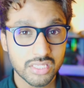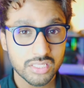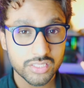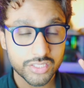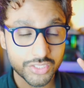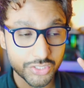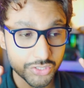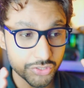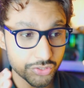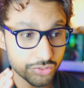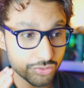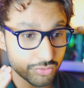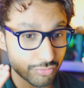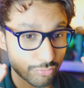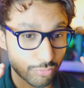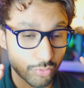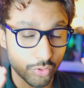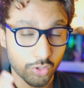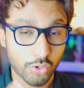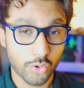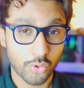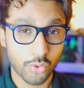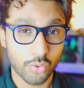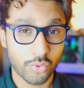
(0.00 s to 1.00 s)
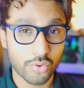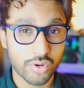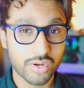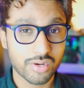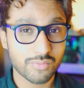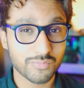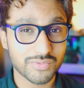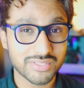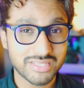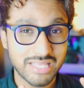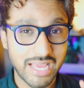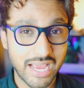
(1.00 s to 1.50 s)
You
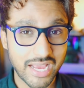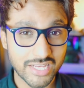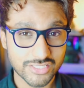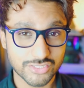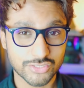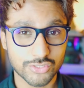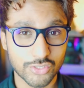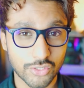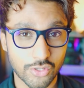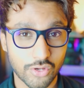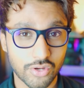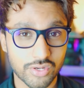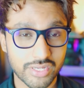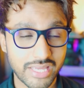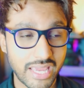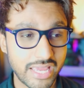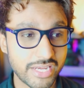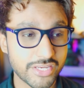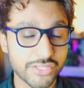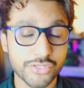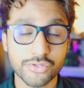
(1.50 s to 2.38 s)
record with S-Log and